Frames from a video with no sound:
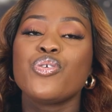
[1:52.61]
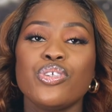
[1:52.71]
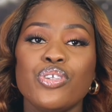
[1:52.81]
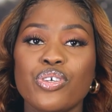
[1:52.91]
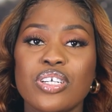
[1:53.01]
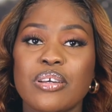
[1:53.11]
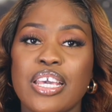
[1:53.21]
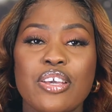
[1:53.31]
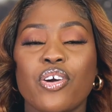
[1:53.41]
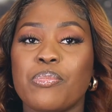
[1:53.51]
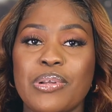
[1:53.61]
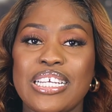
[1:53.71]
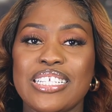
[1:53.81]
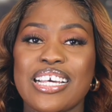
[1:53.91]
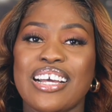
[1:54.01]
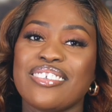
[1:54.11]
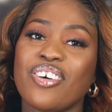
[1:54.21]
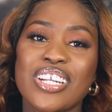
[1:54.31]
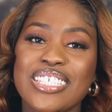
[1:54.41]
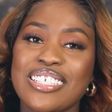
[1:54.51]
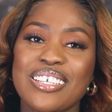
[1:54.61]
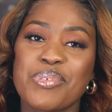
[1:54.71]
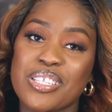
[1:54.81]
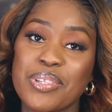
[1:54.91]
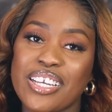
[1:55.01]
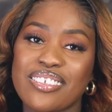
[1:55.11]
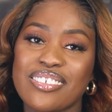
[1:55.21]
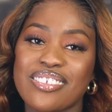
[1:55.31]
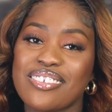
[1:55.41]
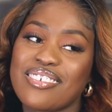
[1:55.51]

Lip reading: You look incomplete and honestly misplaced.